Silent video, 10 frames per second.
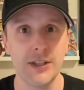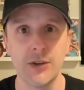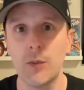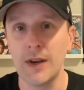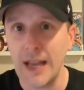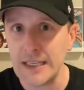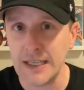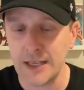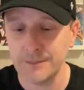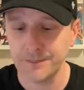So what I
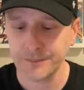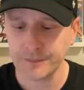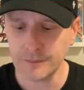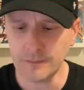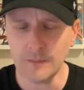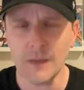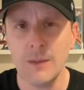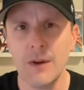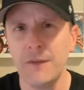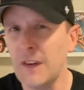did
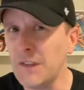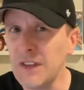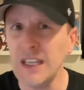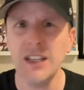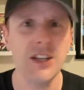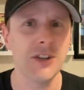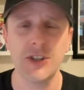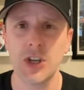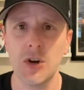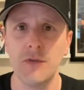about 15
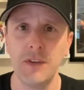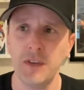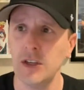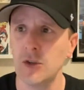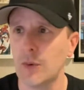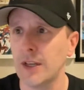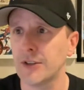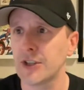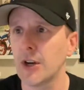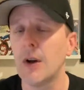years ago, 15 to 20
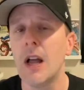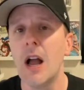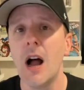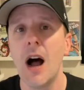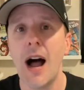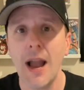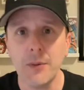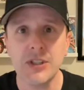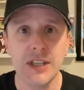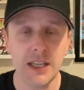years ago, I
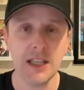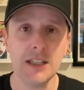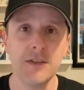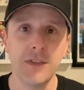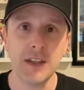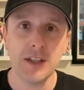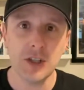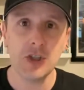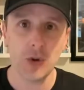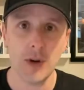was getting into
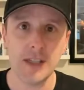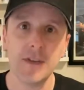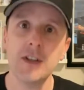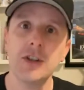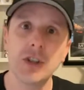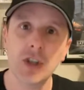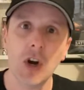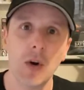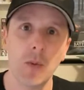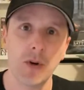vintage toys, vintage
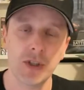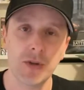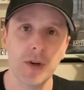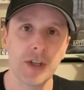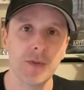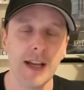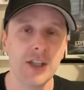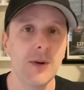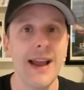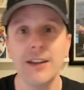Star Wars toys, right?
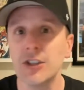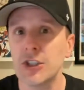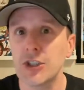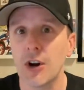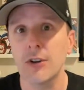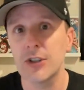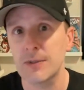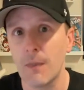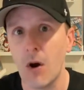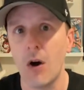So I had to start
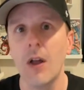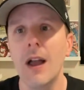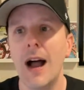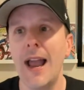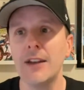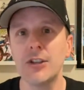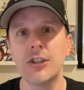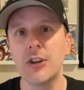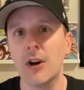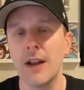small. I had to
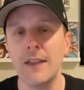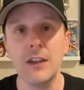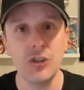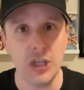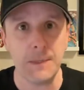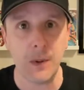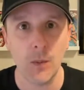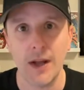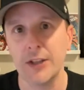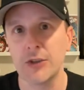start at the cheaper
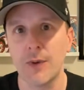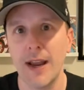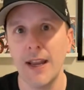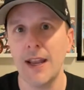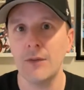ones, right?